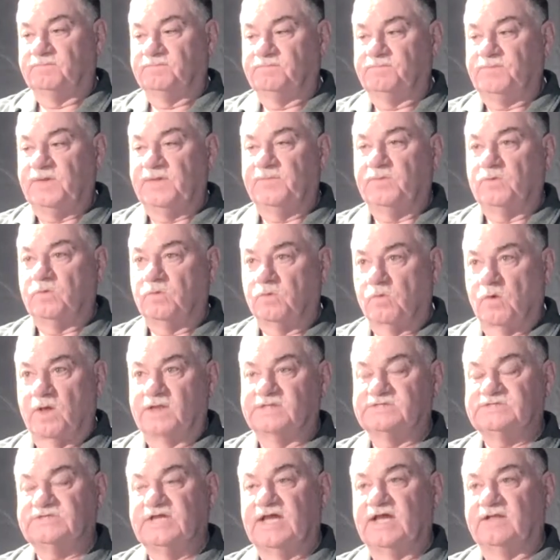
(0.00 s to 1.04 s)
people who want
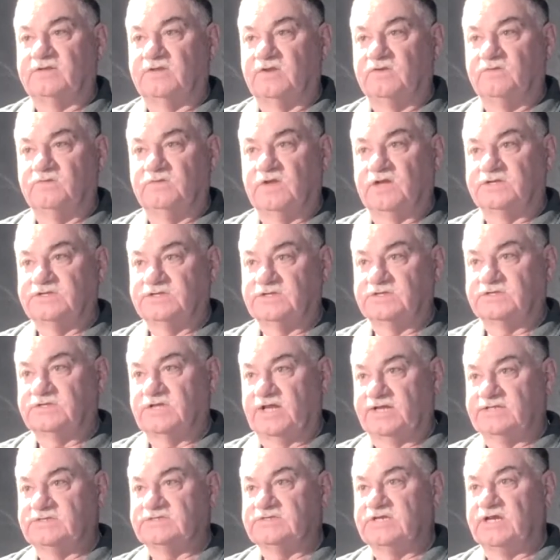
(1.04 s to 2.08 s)
to stay at the New Dungeness
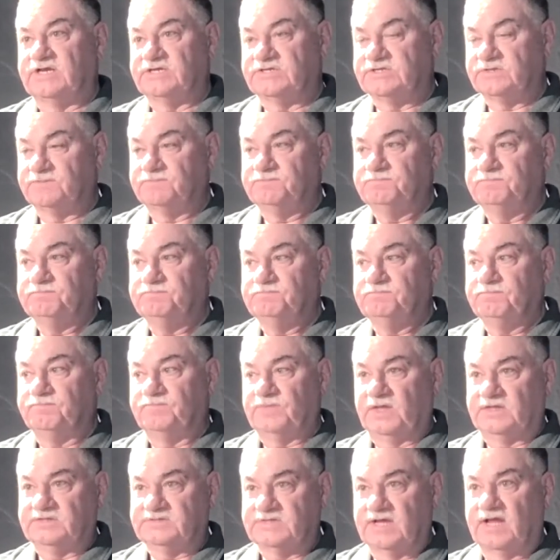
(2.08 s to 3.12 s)
Light Station.
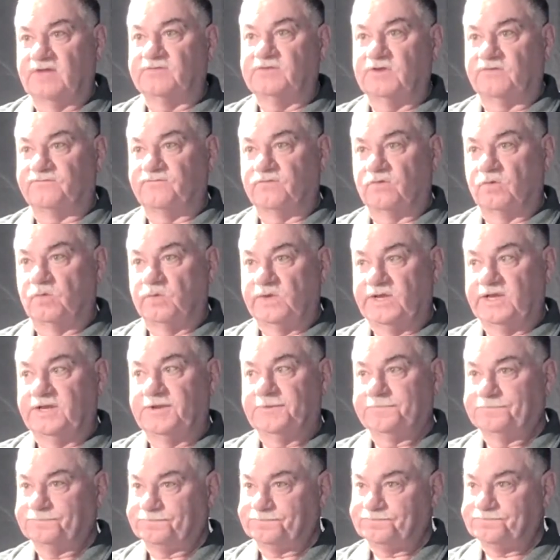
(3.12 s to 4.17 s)
They stay out there for a week.
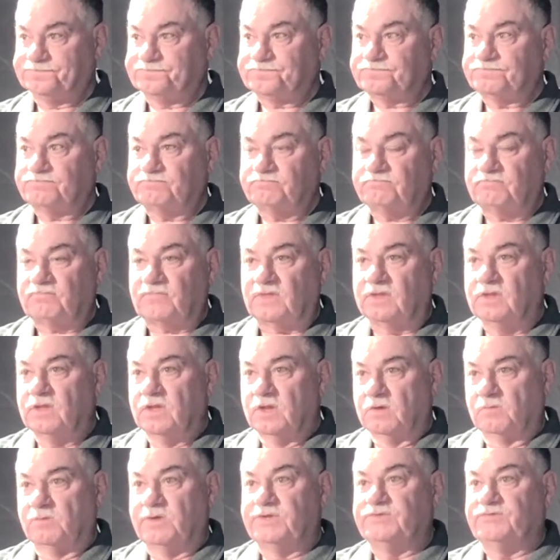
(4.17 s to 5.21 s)

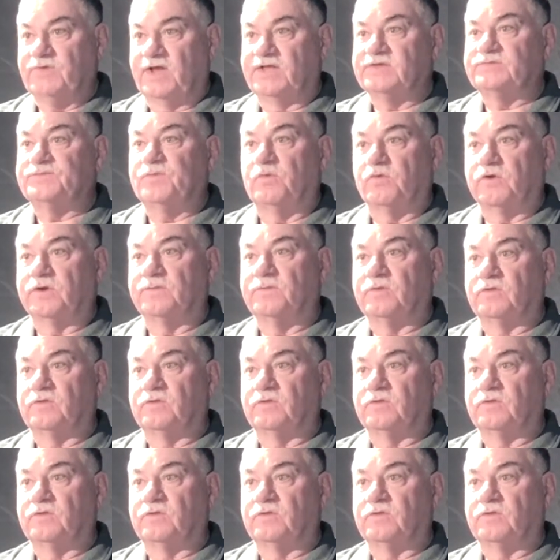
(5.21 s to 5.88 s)
We transport them